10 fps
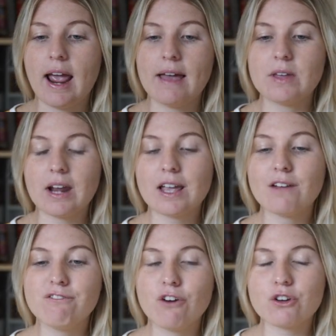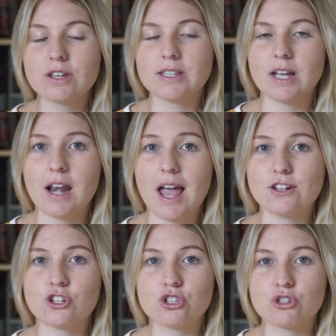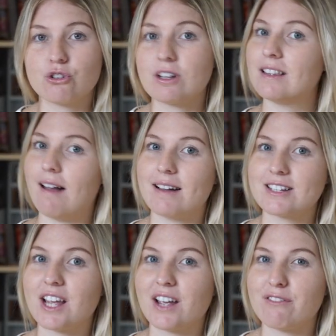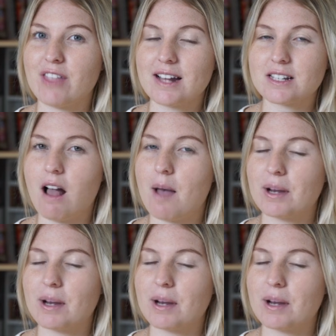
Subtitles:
And then I can focus in and just do collaging for that time.